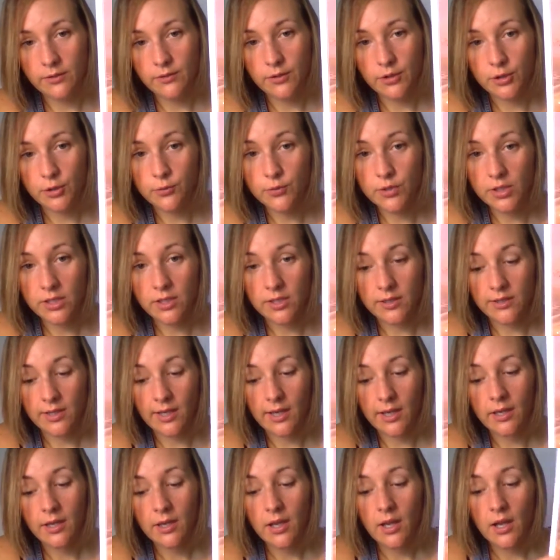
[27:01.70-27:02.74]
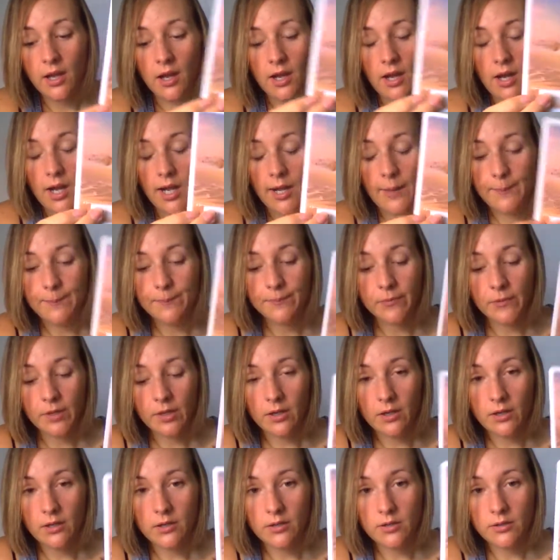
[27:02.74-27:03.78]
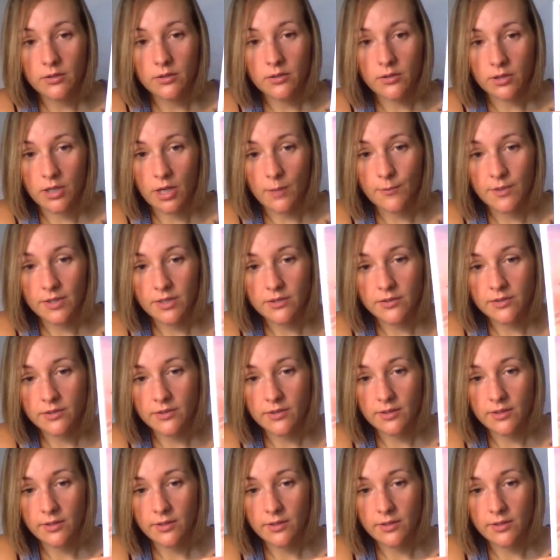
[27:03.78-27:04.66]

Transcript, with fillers: the union and the, um, you're coming